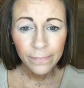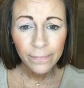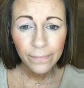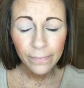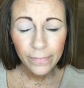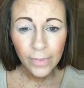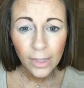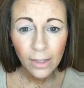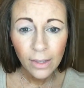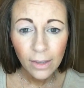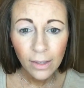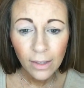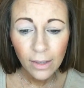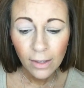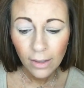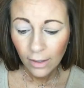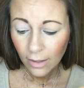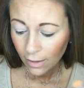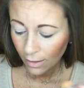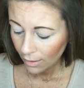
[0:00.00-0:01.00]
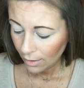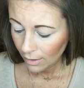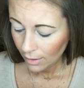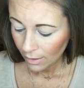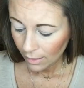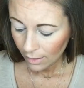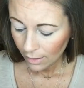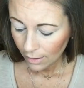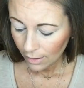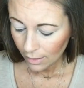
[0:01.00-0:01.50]

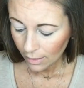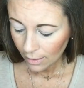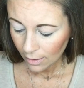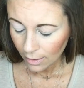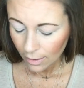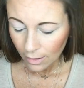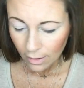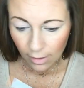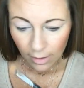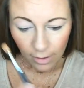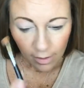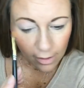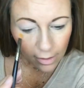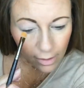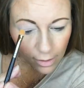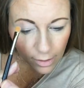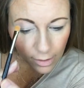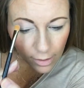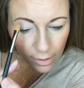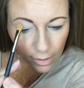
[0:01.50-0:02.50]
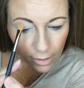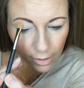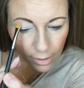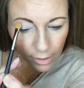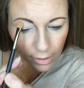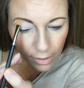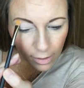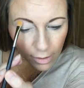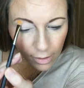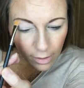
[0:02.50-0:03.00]

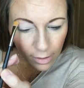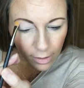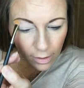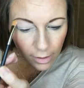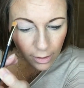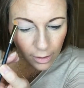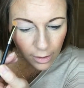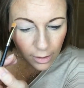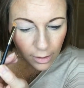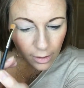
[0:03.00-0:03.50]
Nothing is said.